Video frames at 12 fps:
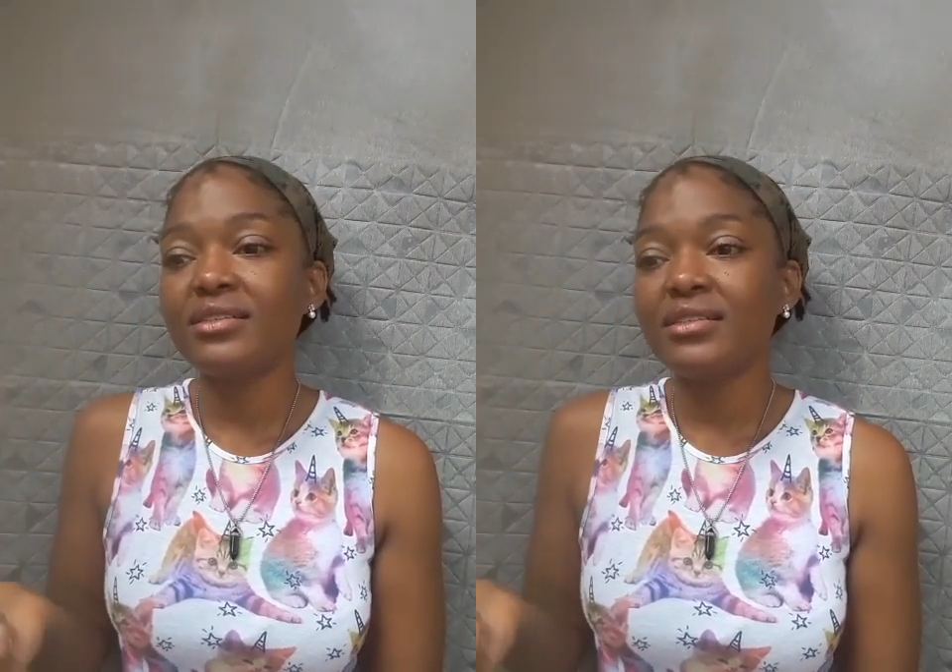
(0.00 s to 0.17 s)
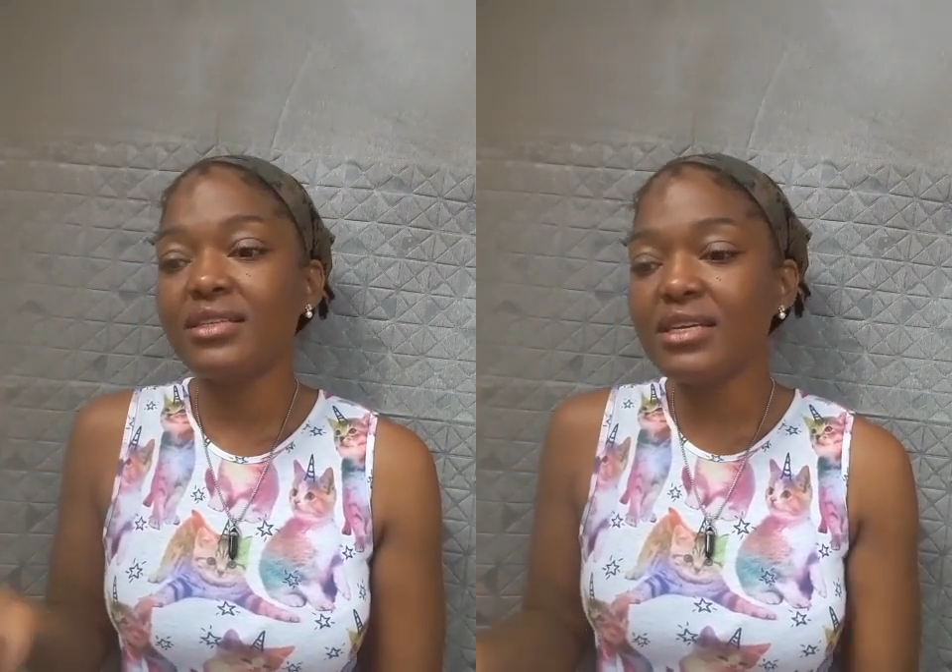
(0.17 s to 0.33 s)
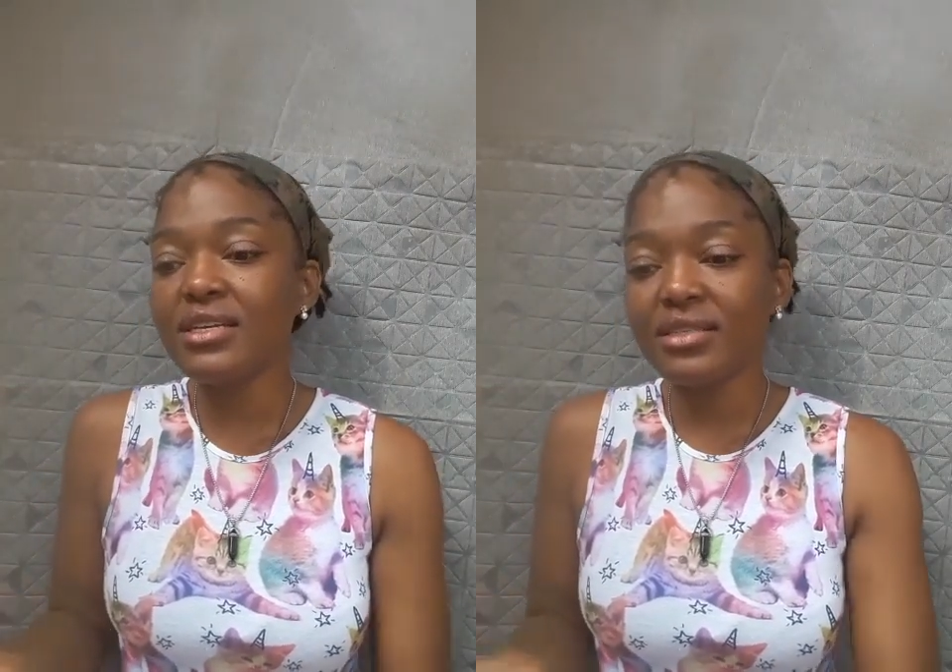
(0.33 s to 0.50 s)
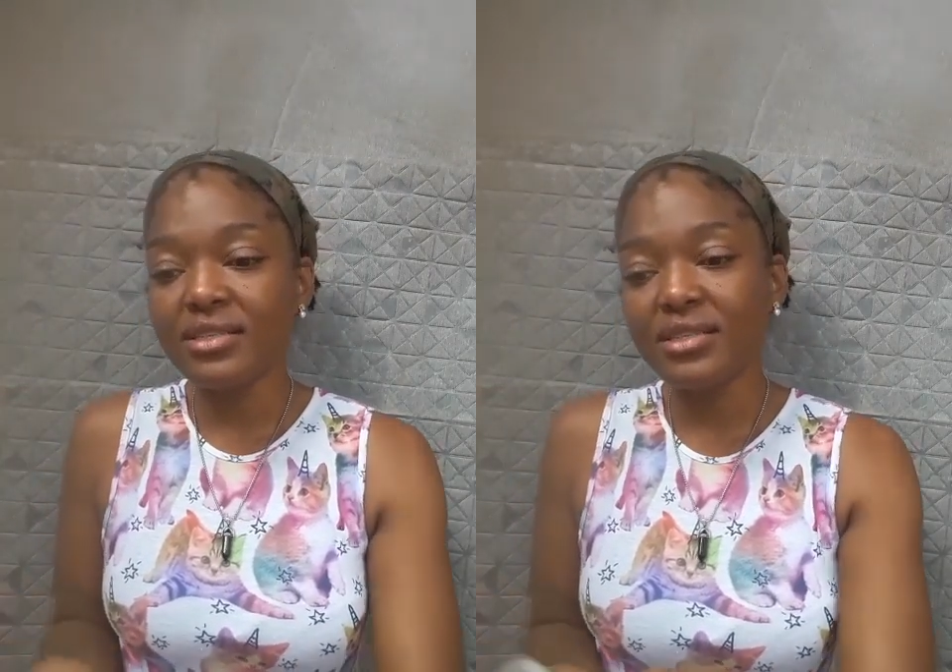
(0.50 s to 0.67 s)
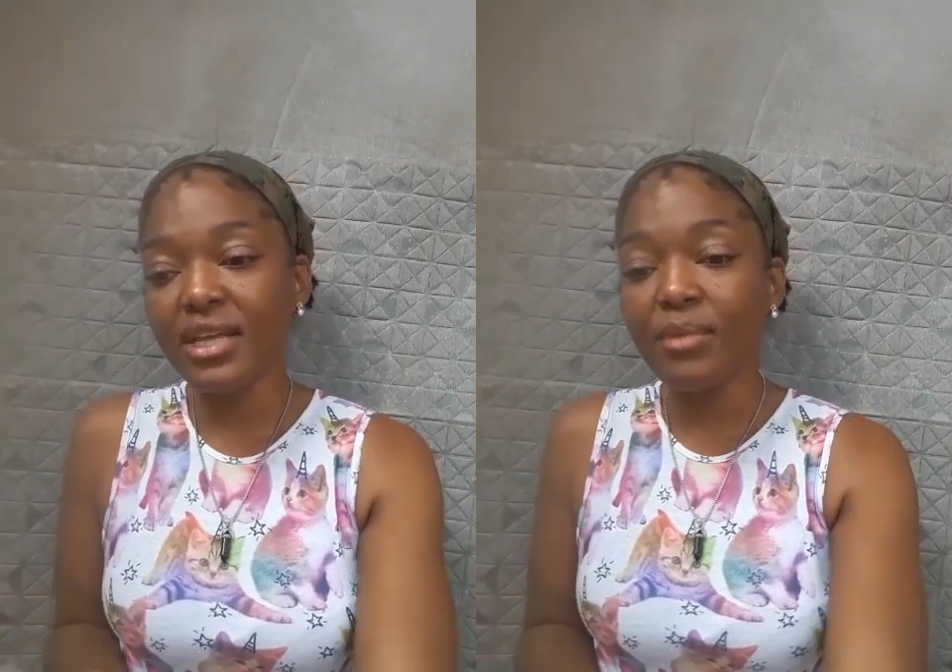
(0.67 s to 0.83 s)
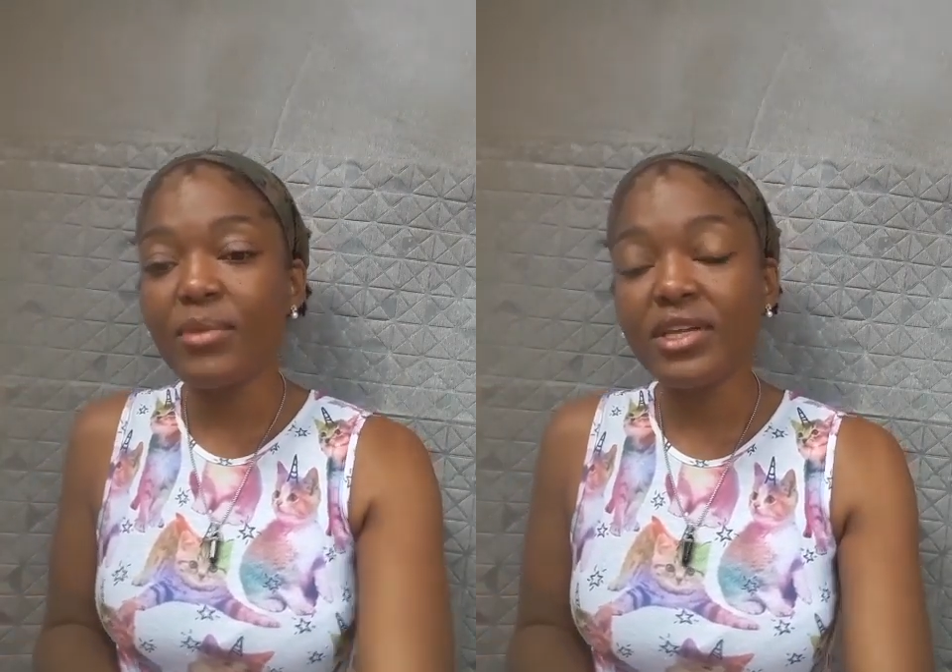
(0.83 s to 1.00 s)
sees
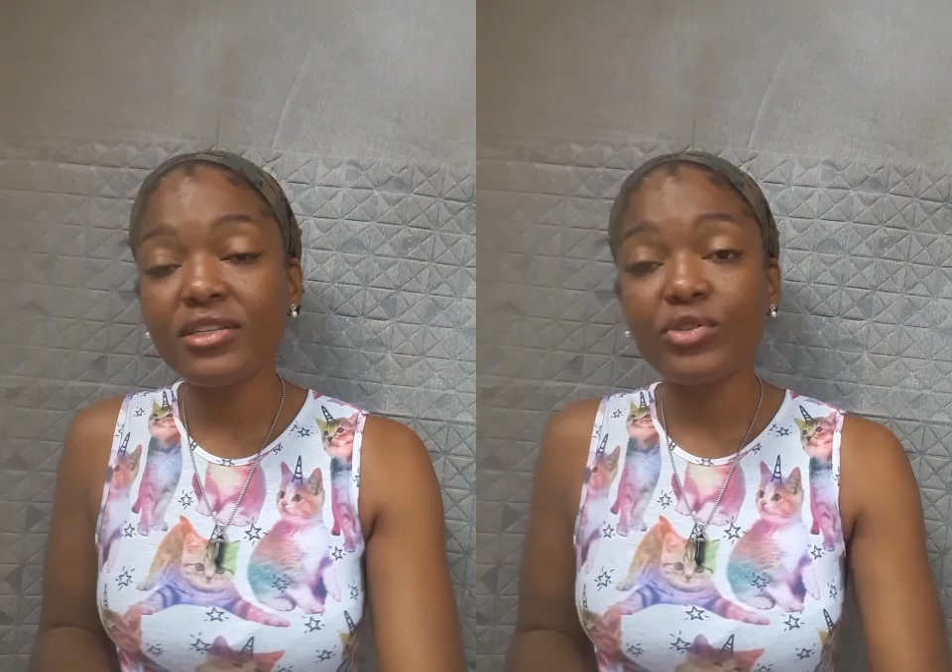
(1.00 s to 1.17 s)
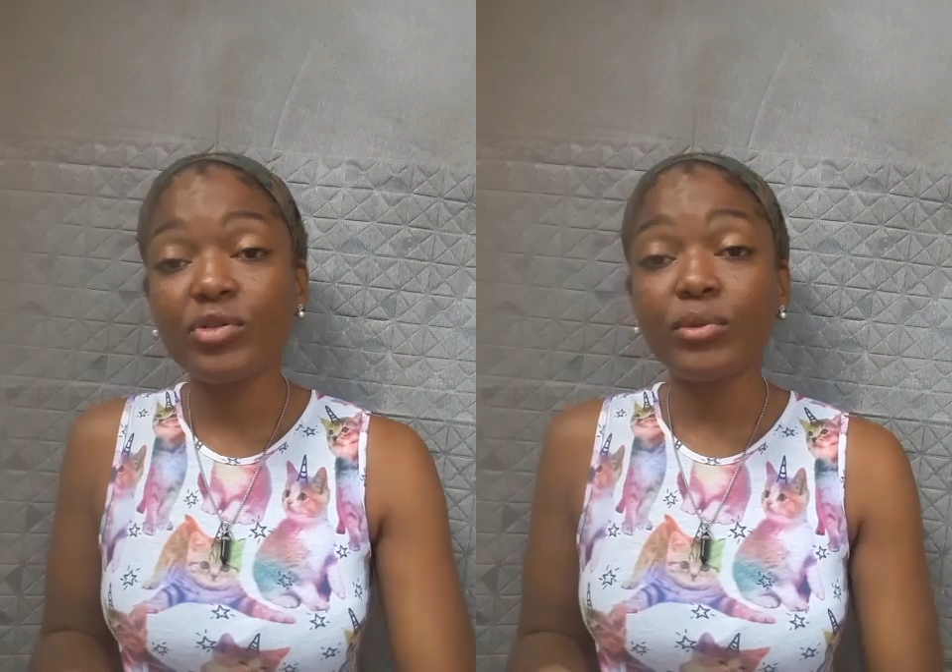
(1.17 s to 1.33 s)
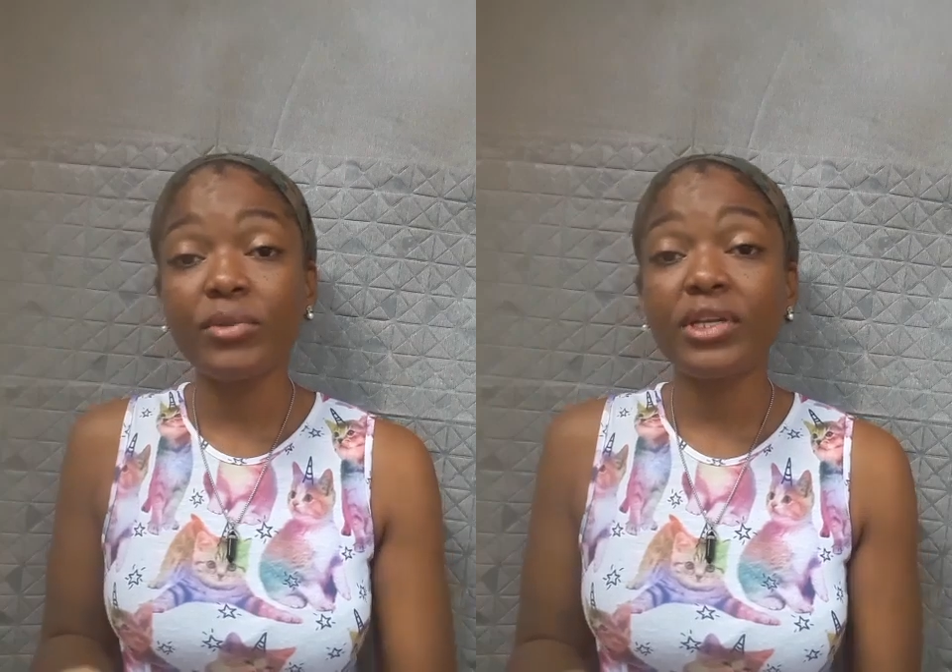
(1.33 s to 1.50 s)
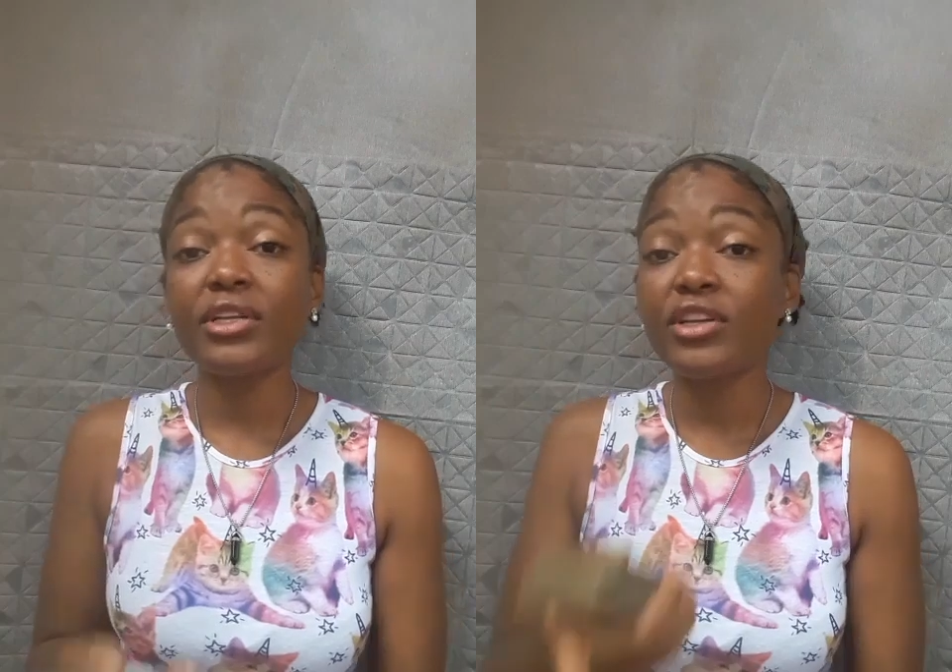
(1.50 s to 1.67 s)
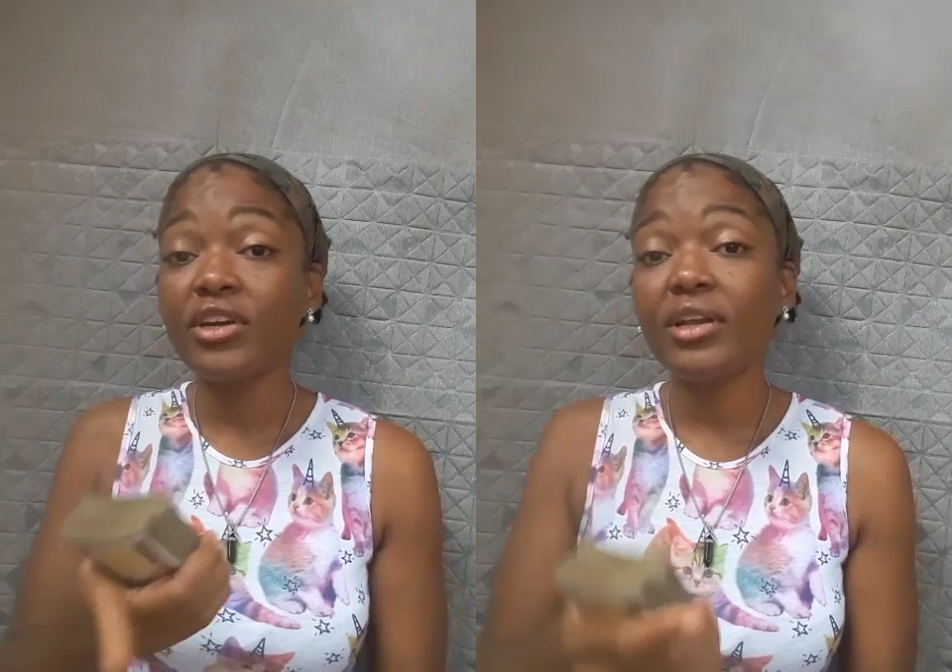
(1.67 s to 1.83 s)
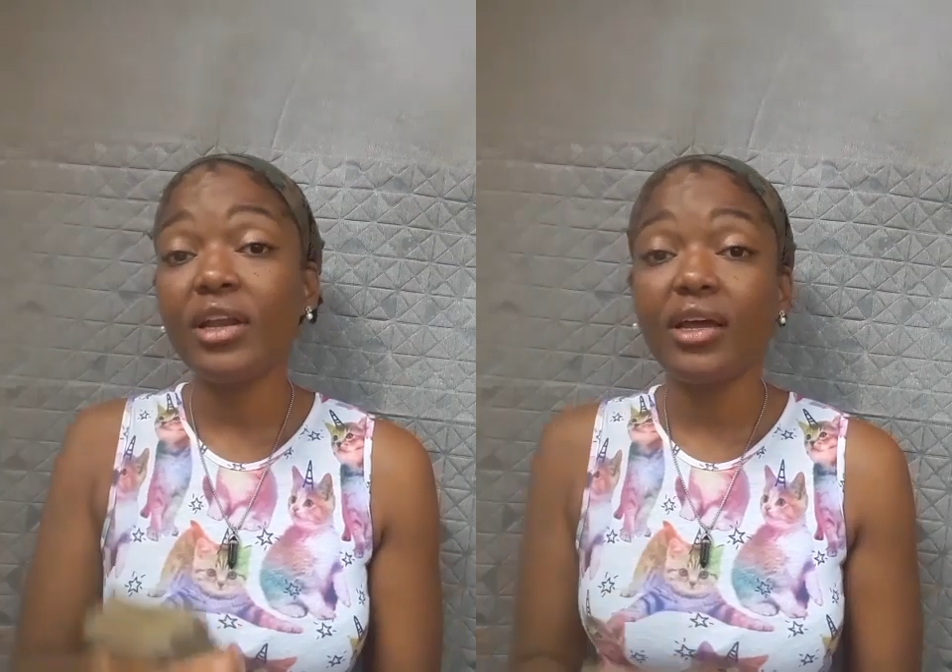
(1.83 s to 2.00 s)
them as trouble in
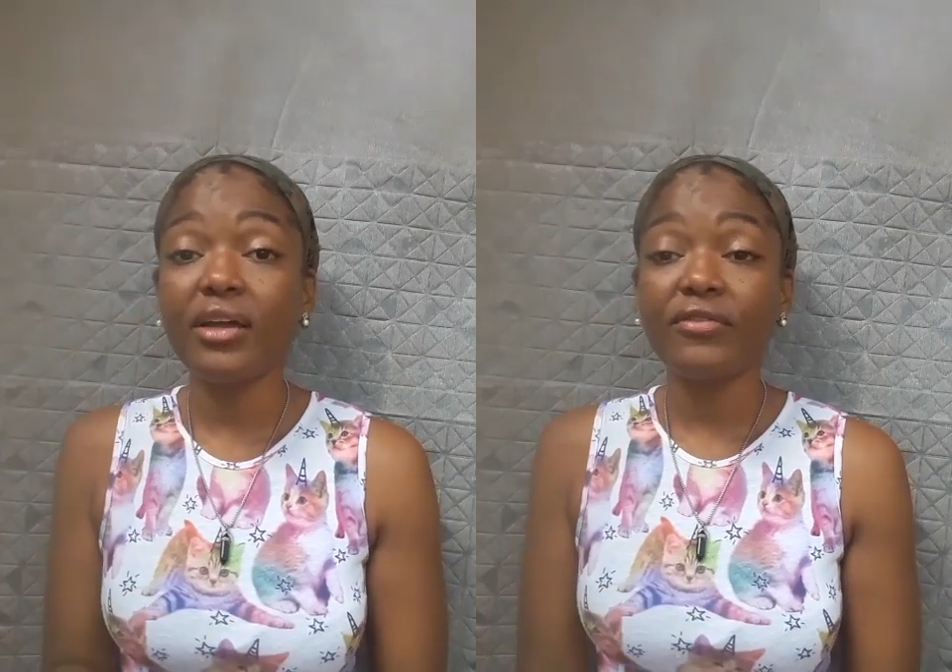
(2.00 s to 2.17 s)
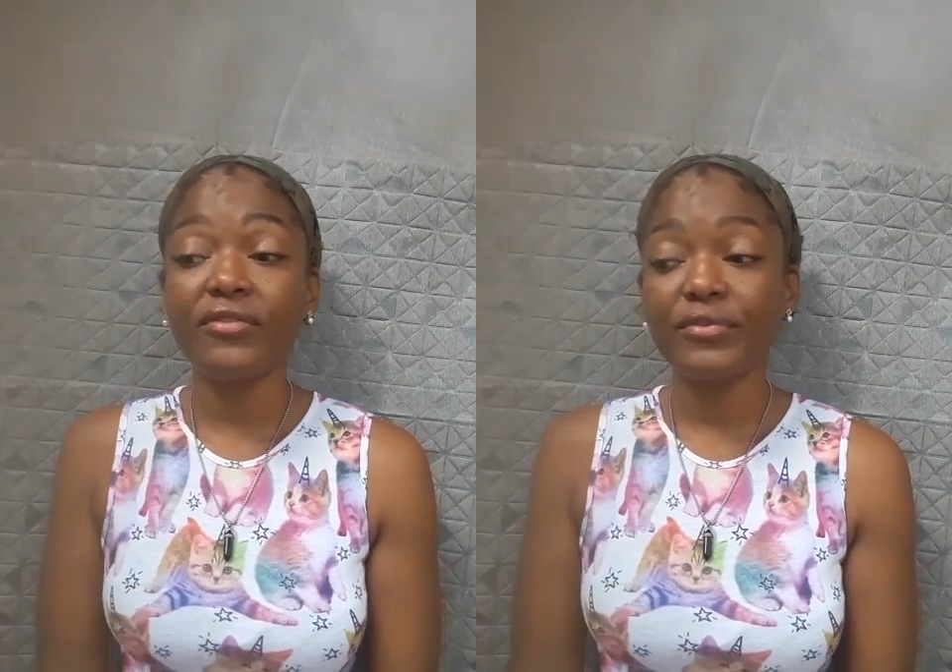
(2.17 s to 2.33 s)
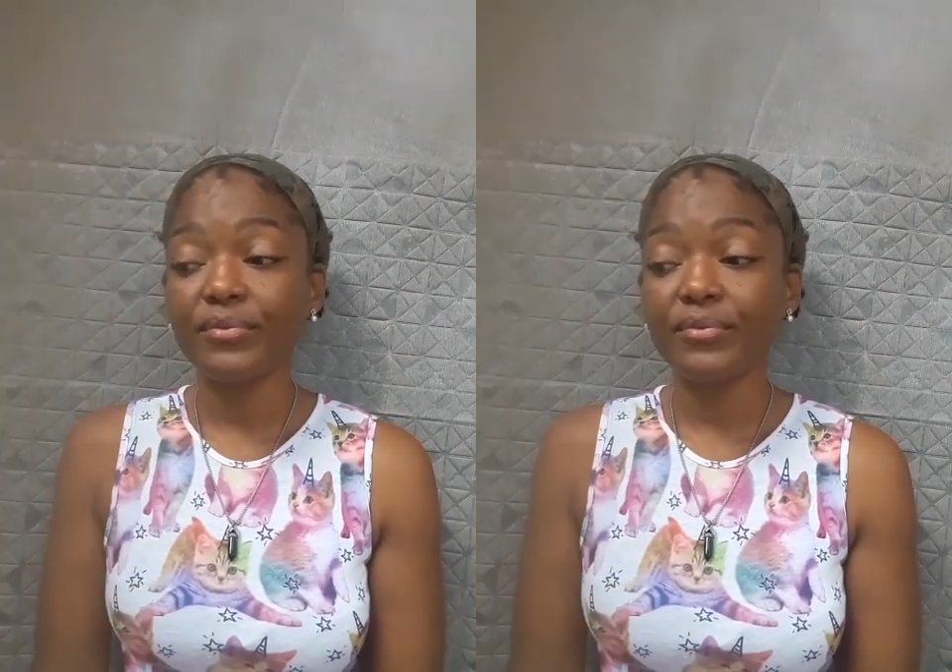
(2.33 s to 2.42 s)
your life